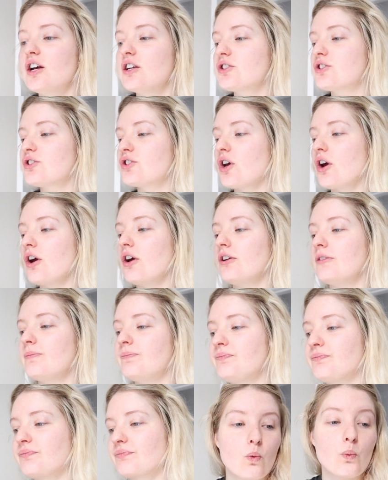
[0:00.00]
So
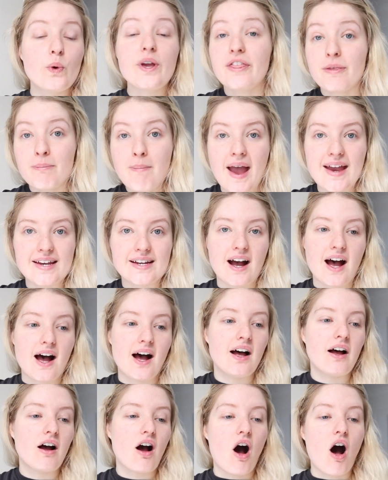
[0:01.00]
with
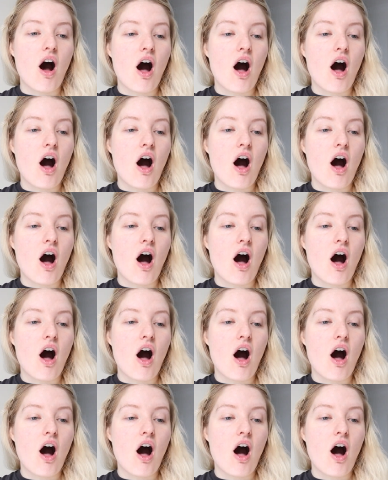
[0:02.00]
Maykr,